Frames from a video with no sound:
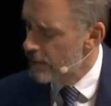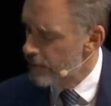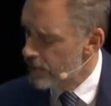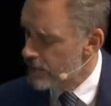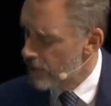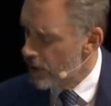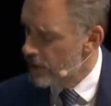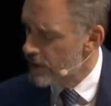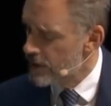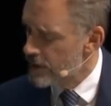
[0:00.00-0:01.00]

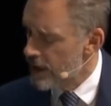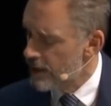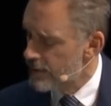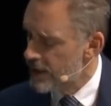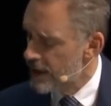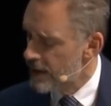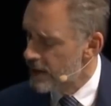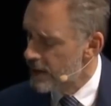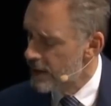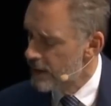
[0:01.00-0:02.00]
postmodernist types and
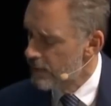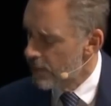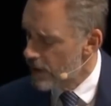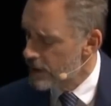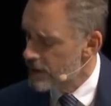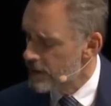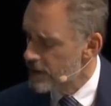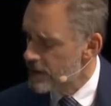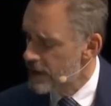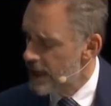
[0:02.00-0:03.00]
the
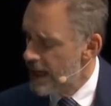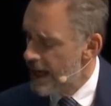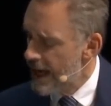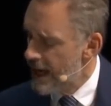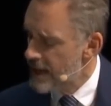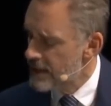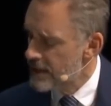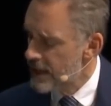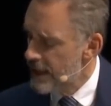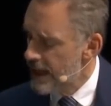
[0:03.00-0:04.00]
Marxists as
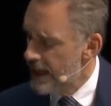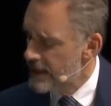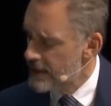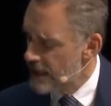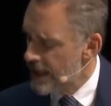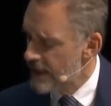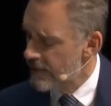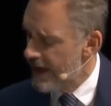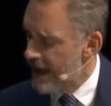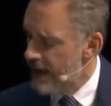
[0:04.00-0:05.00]
a sleight of
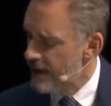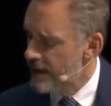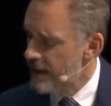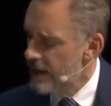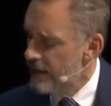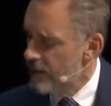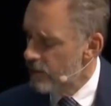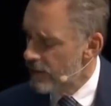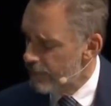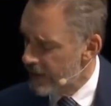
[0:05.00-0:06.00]
hand that
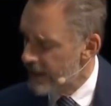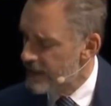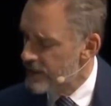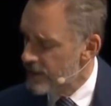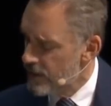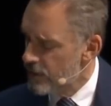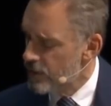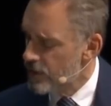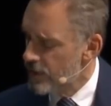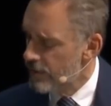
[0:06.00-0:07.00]
replaced the
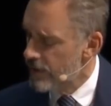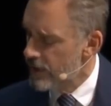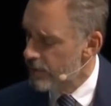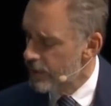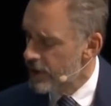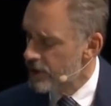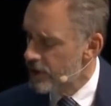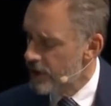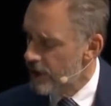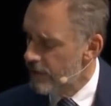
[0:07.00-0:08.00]
notion of the
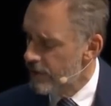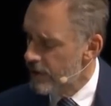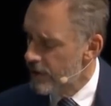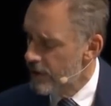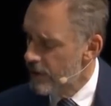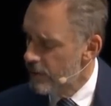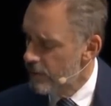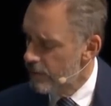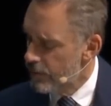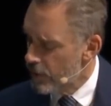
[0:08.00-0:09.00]
oppression of the
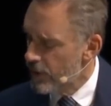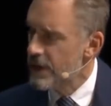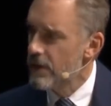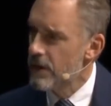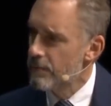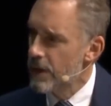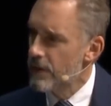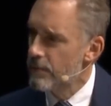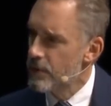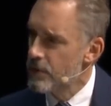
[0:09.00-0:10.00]
proletariat by
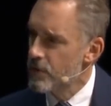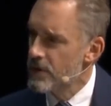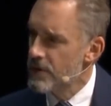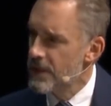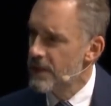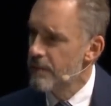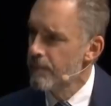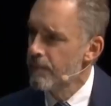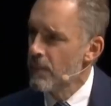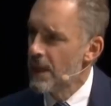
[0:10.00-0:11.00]
the bourgeoisie
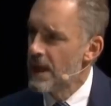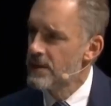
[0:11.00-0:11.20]
as